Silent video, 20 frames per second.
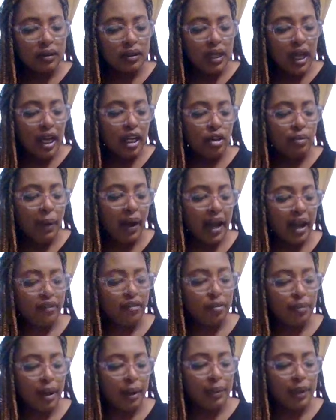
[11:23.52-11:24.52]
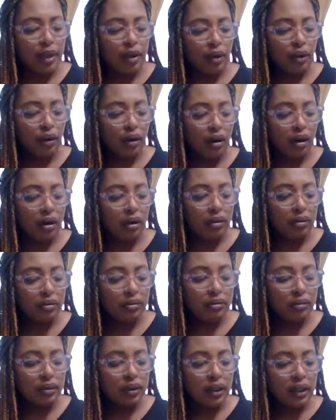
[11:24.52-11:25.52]
And you might have a baby girl.
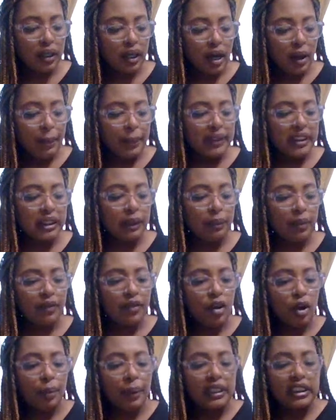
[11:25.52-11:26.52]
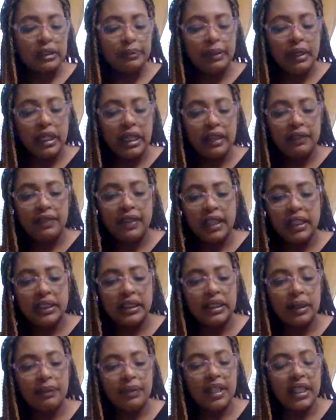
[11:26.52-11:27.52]
But some of you are about to be get this
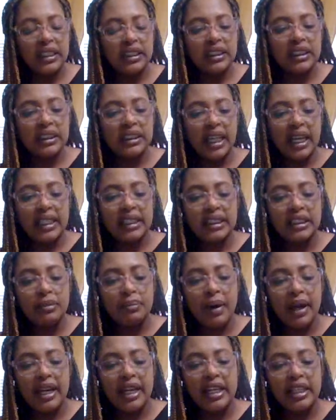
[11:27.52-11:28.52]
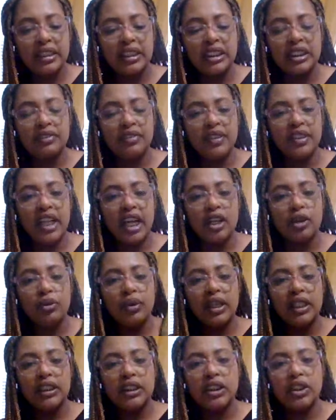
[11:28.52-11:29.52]
something. It's just like somebody here just feels like you
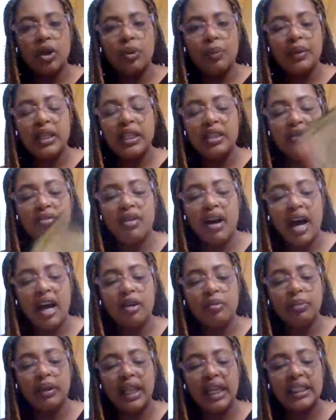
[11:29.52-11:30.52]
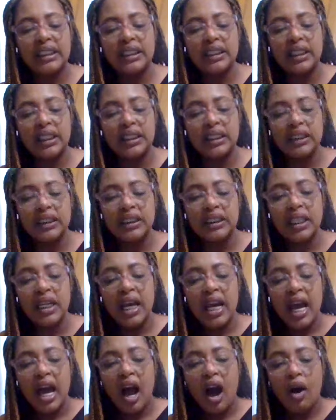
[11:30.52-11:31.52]
get so many divine blessings.
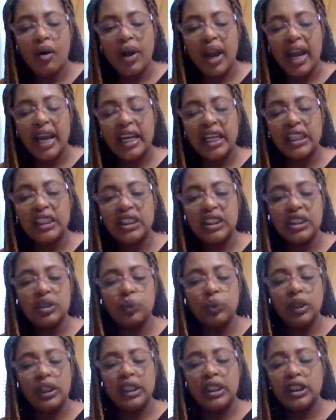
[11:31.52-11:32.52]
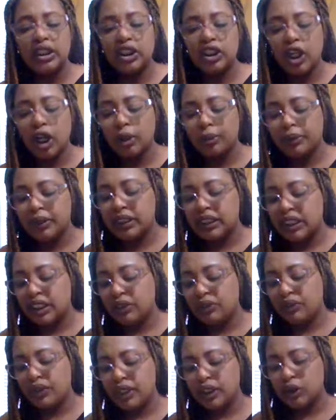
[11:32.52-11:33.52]
Okay, and it just really disturbed this
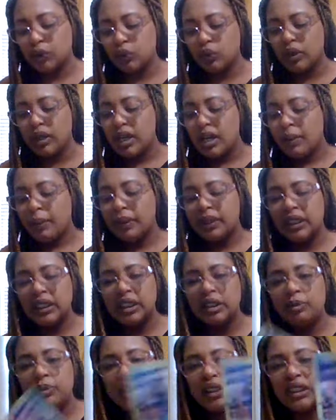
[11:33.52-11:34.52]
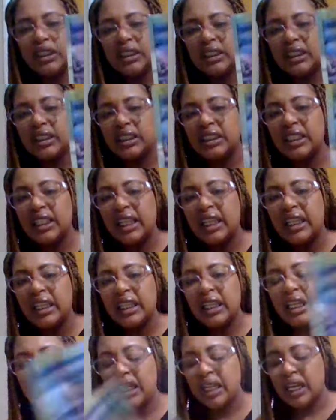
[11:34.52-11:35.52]
individual. But this bitch is
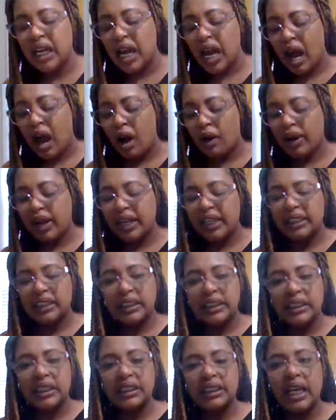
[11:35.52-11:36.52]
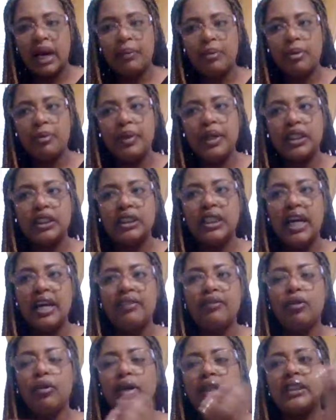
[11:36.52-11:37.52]
sneaky. Okay, this is the type of bitch
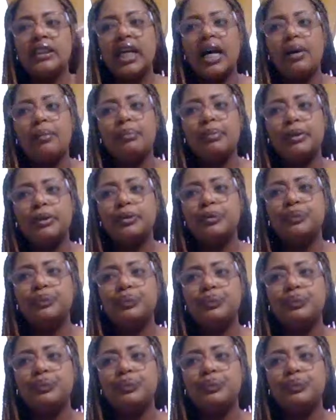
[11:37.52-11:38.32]
that, for example,